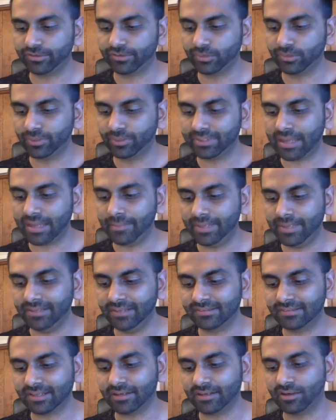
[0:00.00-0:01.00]
So what that
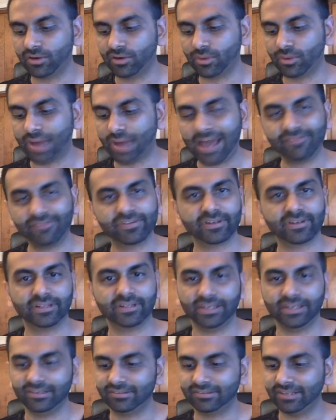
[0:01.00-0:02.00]
means then
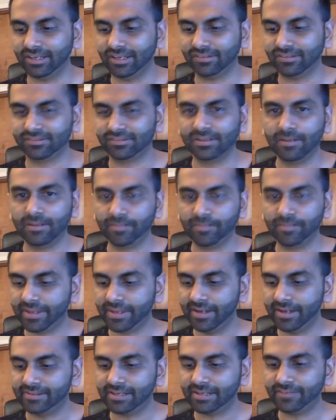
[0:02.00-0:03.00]
graphically is this
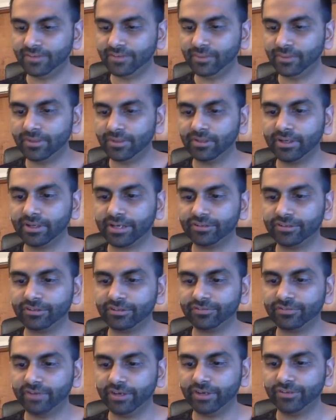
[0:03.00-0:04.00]
is that if you were to look at
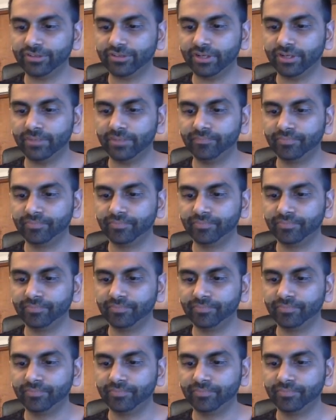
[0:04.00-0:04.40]
your function,